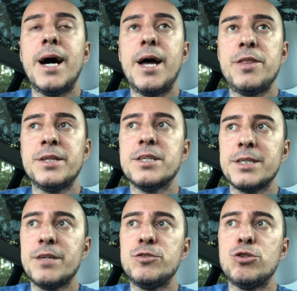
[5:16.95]
I think Tesla
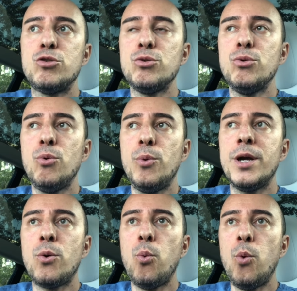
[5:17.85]
gives you a
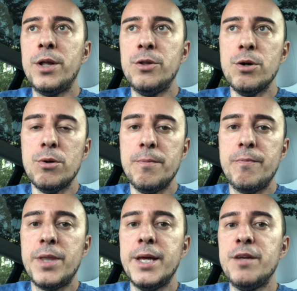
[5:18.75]
2-week window.
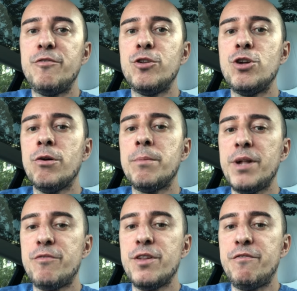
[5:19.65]
And if you don't
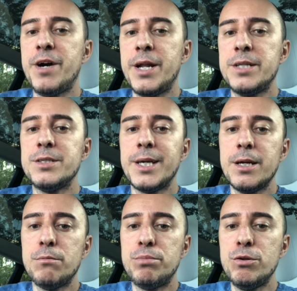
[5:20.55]
apply for the financing,
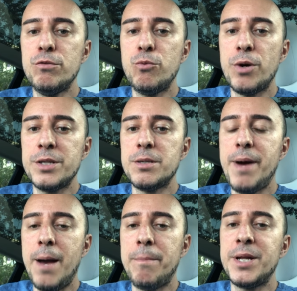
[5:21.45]
get approved, what ends up
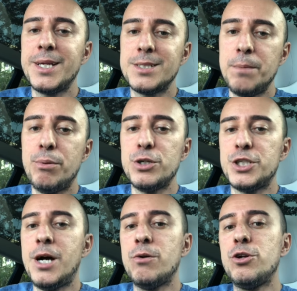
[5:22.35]
happening is they push
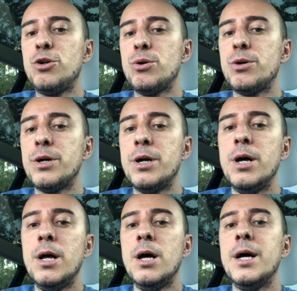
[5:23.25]
out your
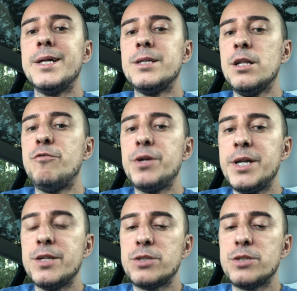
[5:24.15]
delivery date.